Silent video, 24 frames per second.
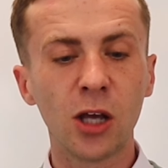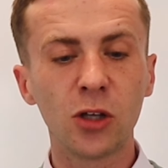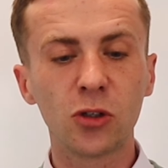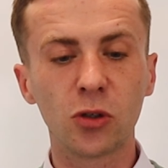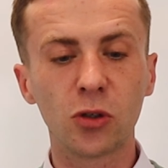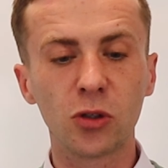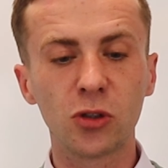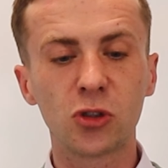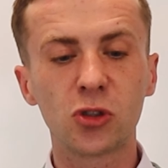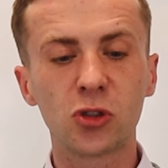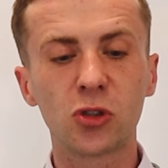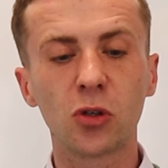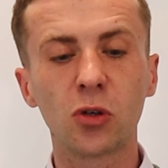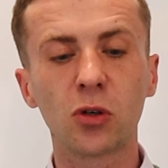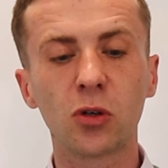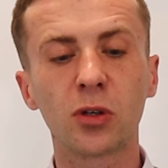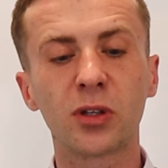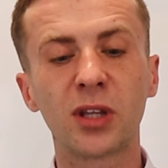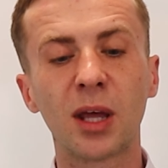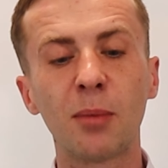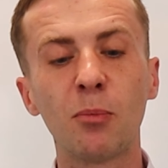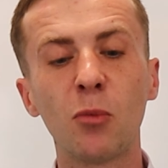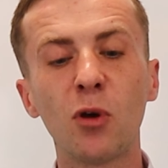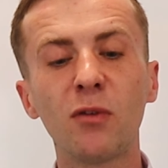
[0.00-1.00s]
to
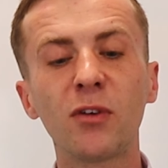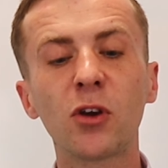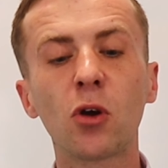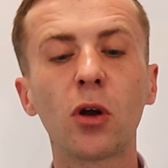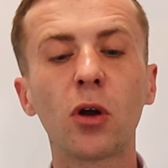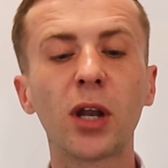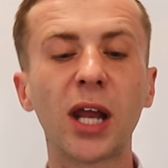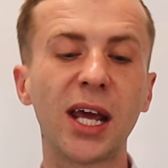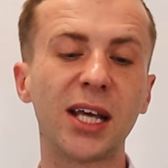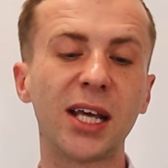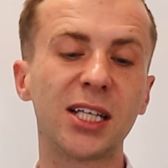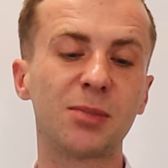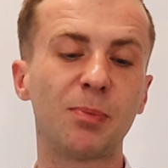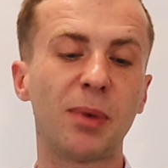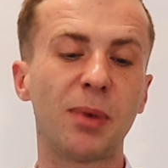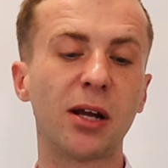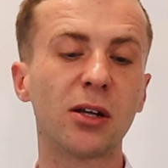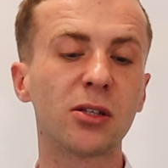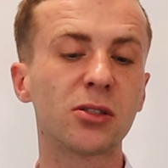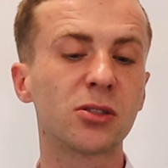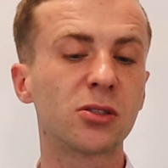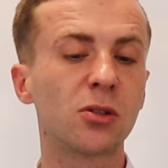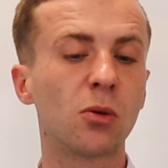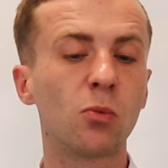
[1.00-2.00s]
ensure that Moving On
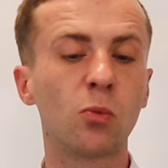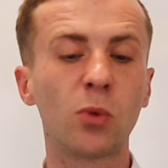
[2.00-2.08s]
experts,